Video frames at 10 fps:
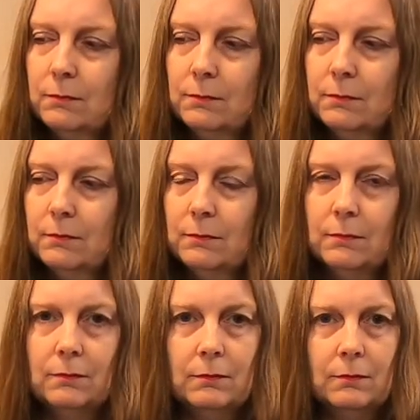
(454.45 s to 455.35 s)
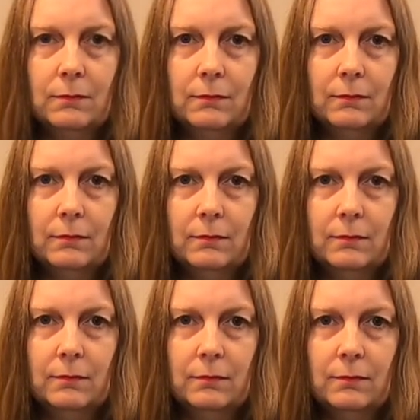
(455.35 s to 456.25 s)

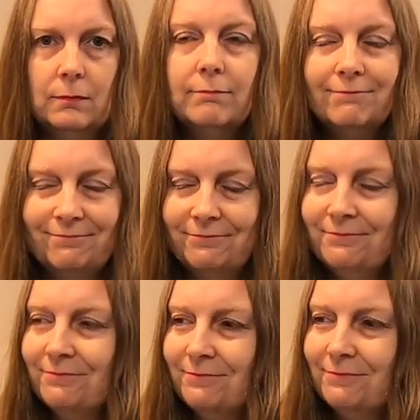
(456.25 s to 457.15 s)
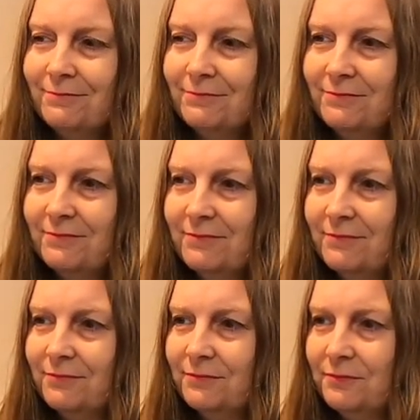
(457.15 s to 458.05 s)

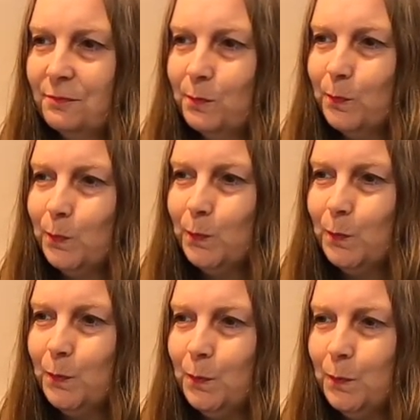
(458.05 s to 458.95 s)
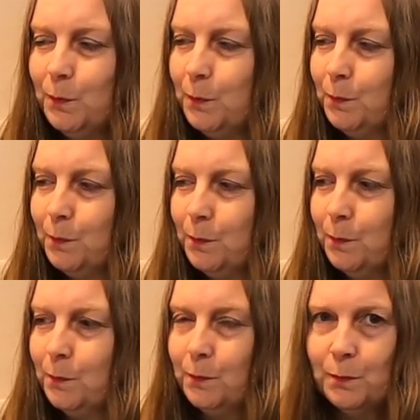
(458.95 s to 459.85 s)

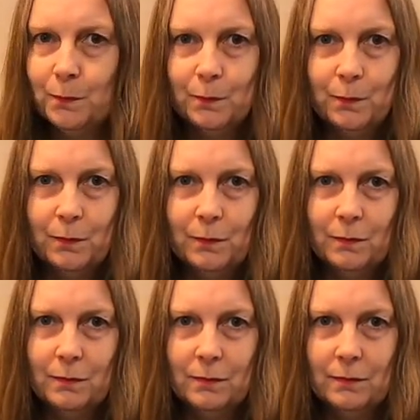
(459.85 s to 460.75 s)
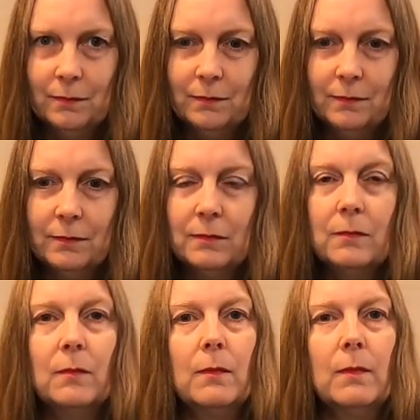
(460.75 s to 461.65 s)

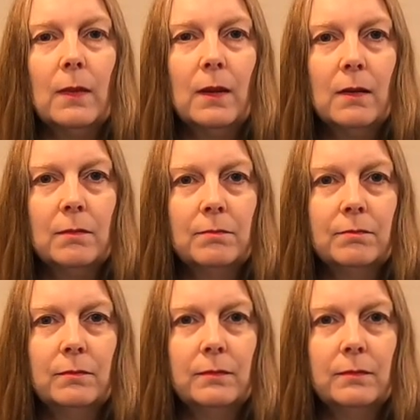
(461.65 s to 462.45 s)
No words are spoken by the person on screen.